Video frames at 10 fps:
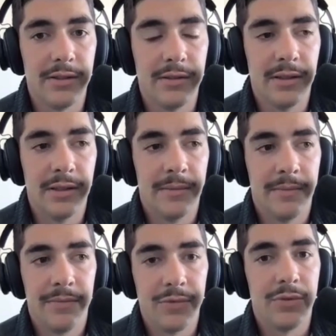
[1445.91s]
And
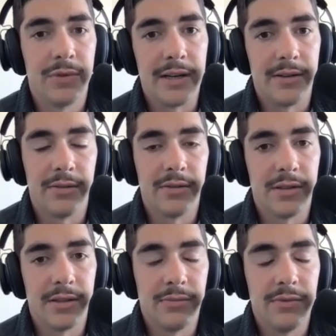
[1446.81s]
through that and other
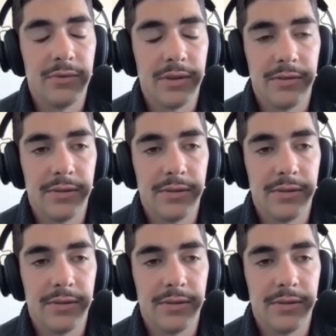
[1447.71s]
content we've created